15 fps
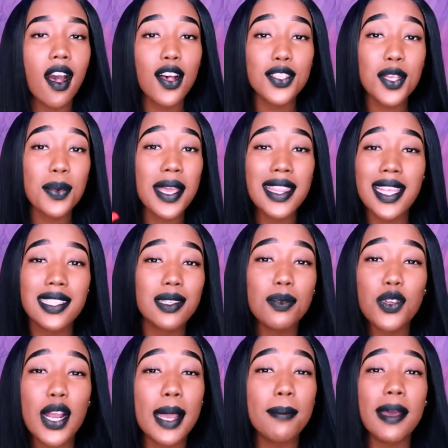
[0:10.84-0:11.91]
Also hit that
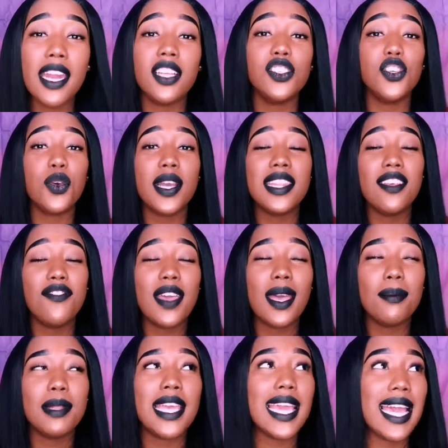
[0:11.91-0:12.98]
subscribe button, join the
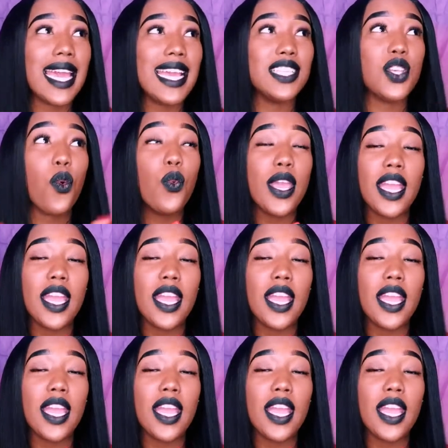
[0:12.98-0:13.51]
family guys.